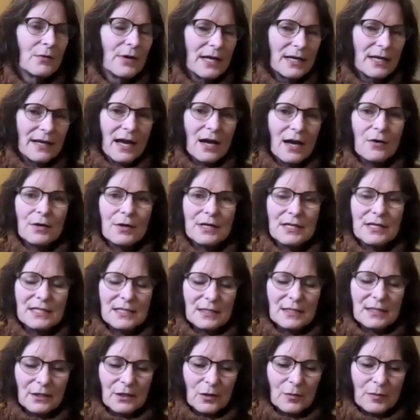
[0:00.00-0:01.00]
now it is
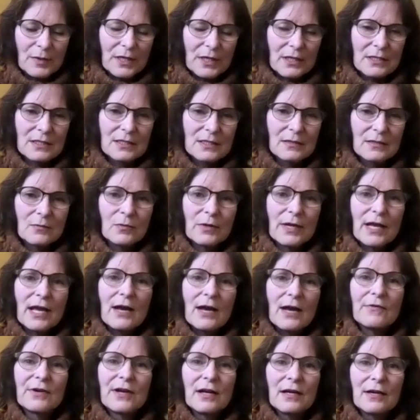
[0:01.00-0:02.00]
a little bit, we
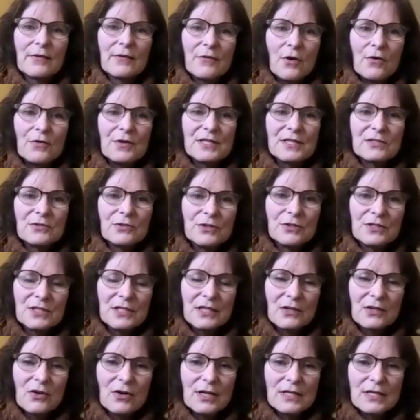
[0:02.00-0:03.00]
have kind of all this
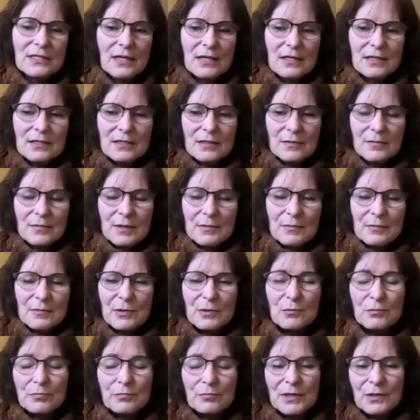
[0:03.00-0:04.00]
nursing content and
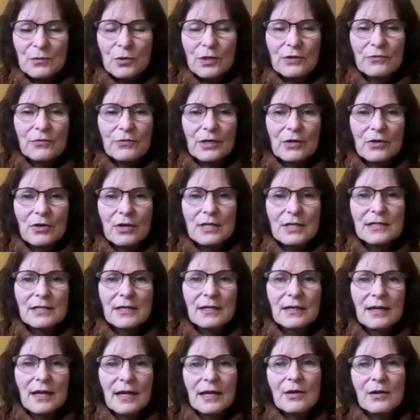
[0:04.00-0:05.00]
midwifery
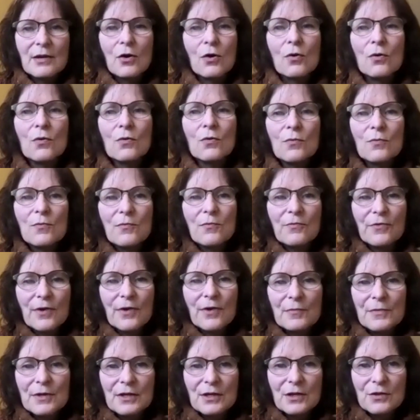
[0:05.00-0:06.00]
content. I know
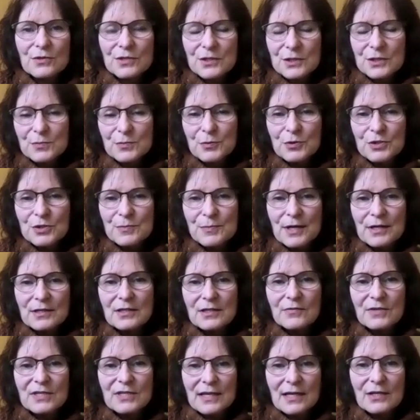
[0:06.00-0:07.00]
from the user's
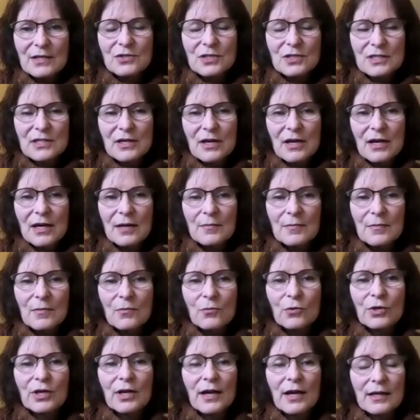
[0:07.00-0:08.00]
perspective, it's actually time,
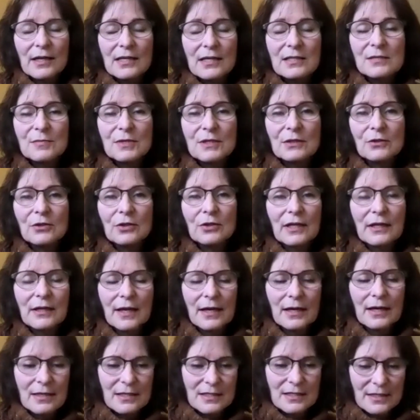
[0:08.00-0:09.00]
what I need to be looking
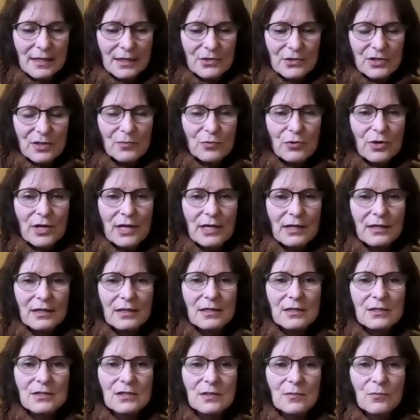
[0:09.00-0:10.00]
at is actually breaking it
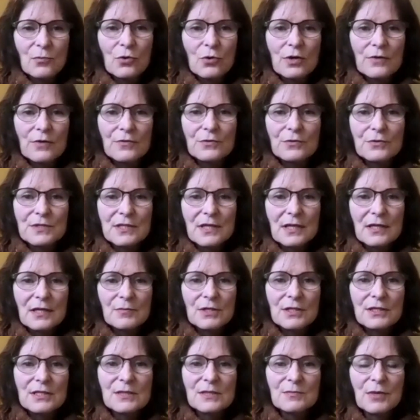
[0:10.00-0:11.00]
into more of those
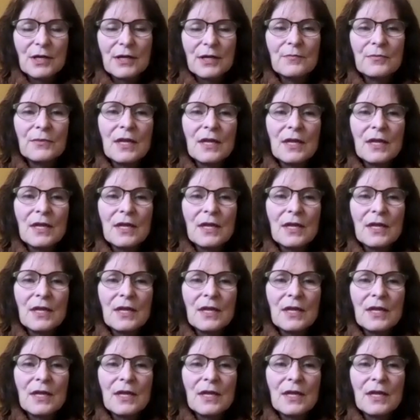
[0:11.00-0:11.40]
segments. But